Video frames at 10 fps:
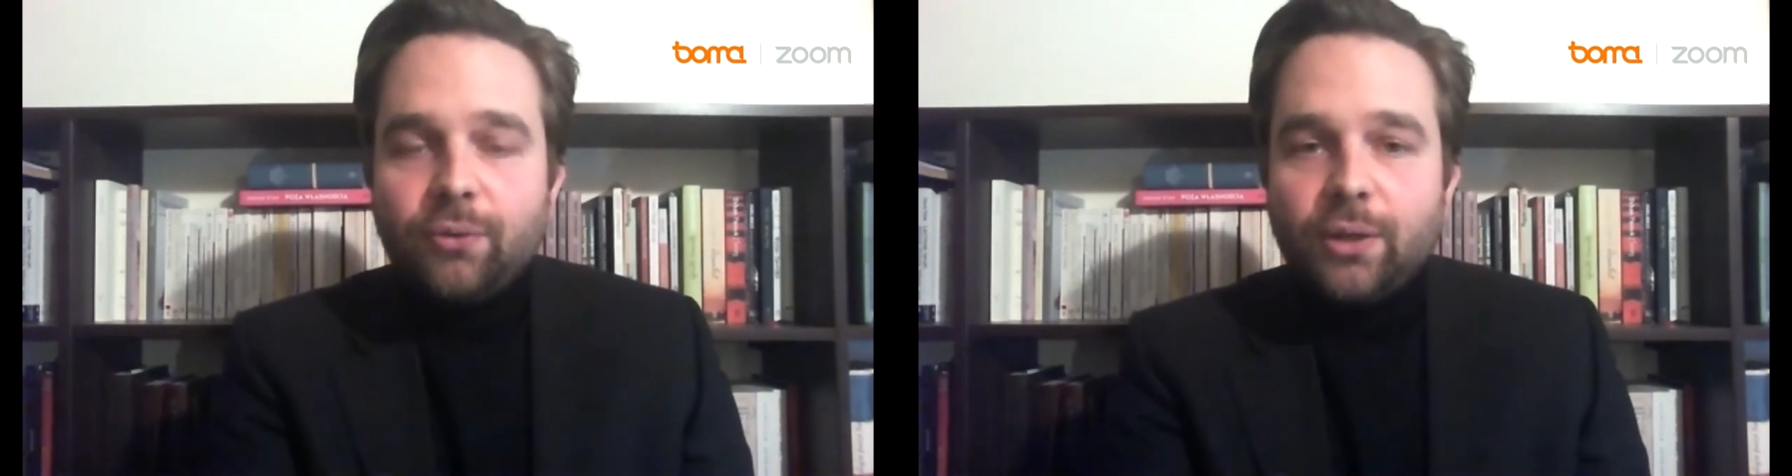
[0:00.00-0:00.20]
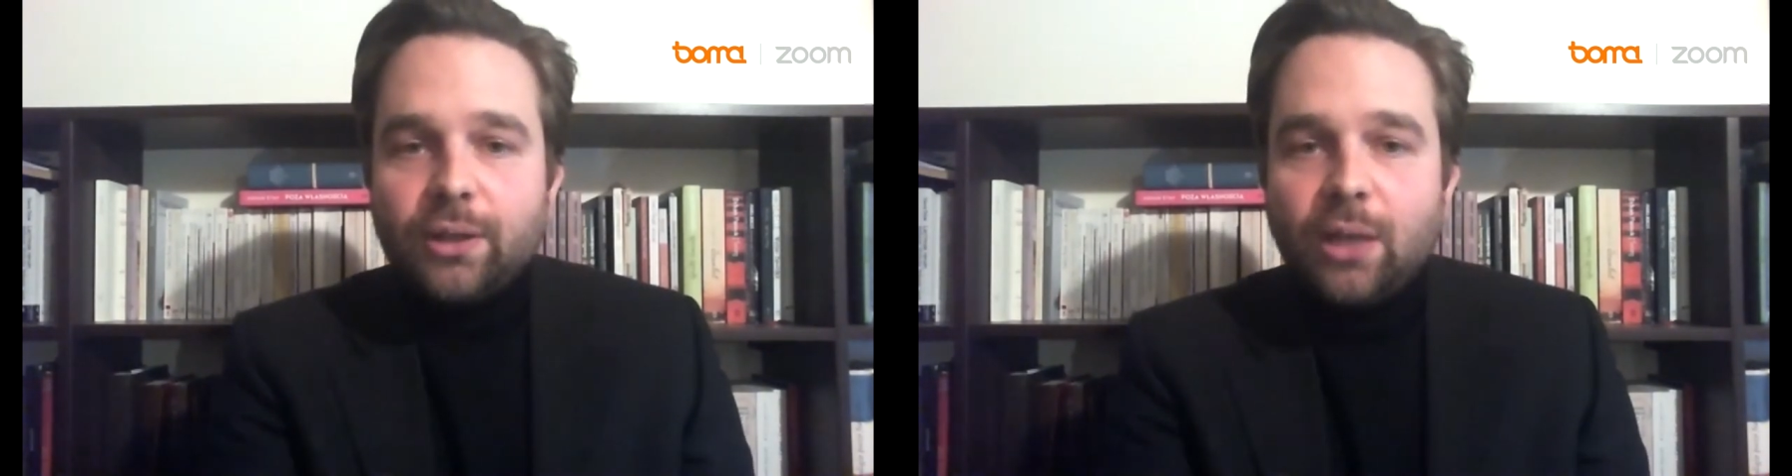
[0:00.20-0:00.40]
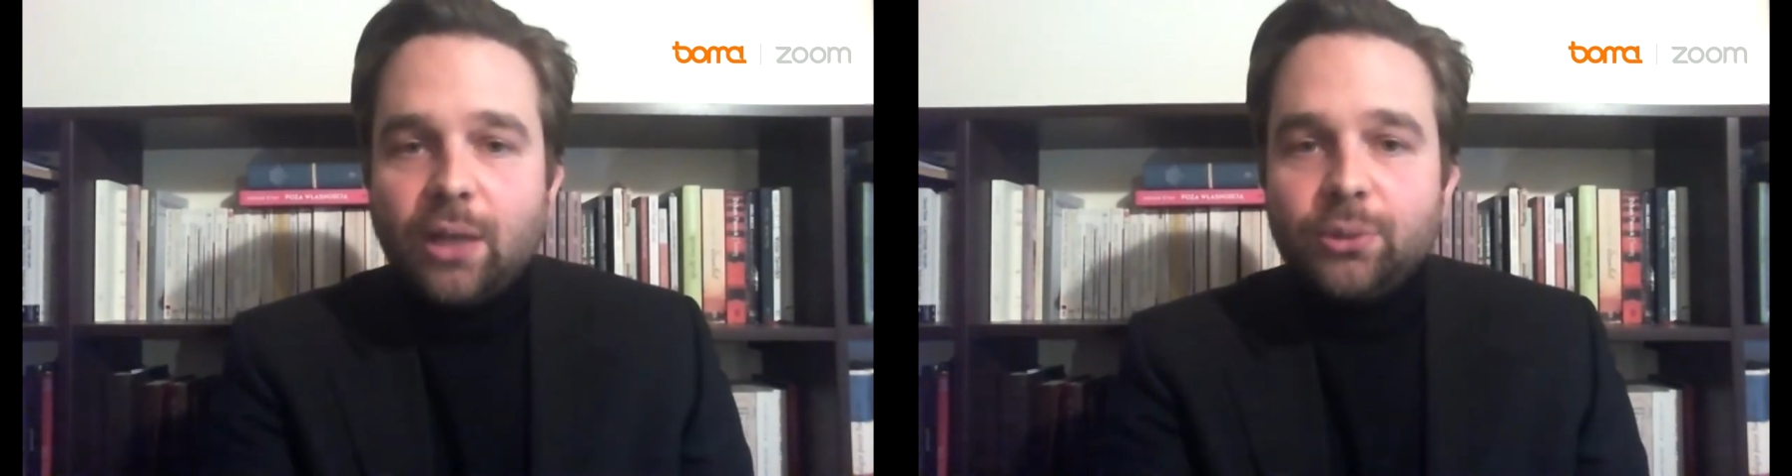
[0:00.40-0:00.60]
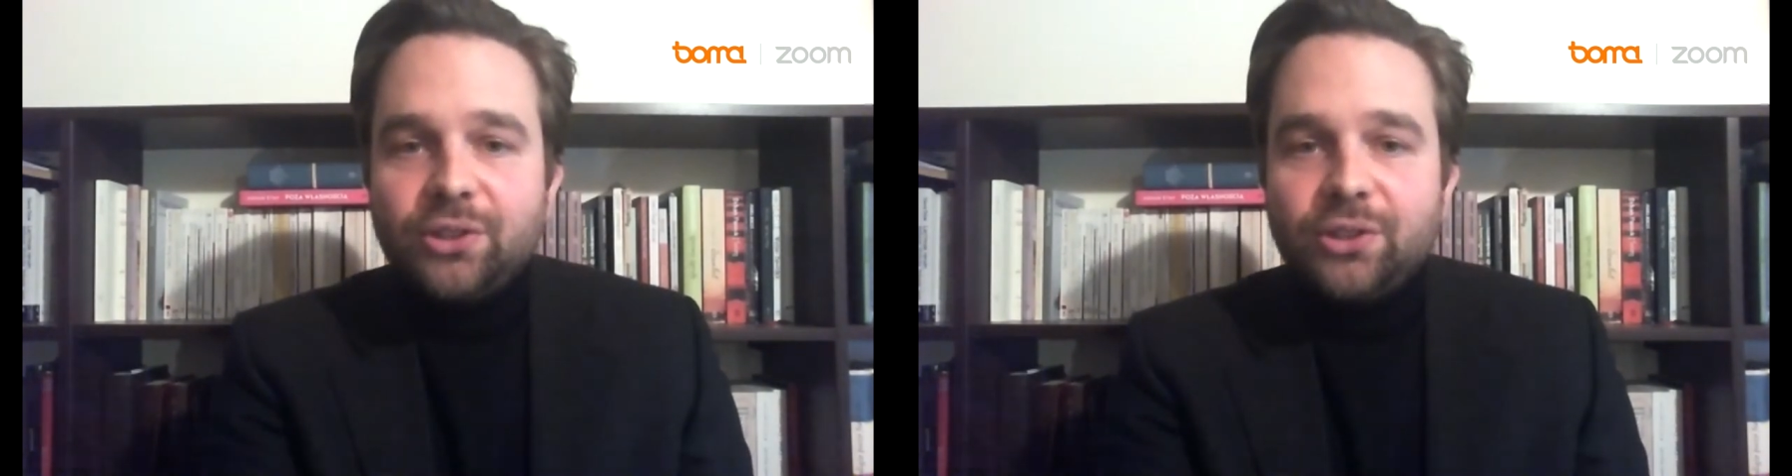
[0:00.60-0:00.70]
how these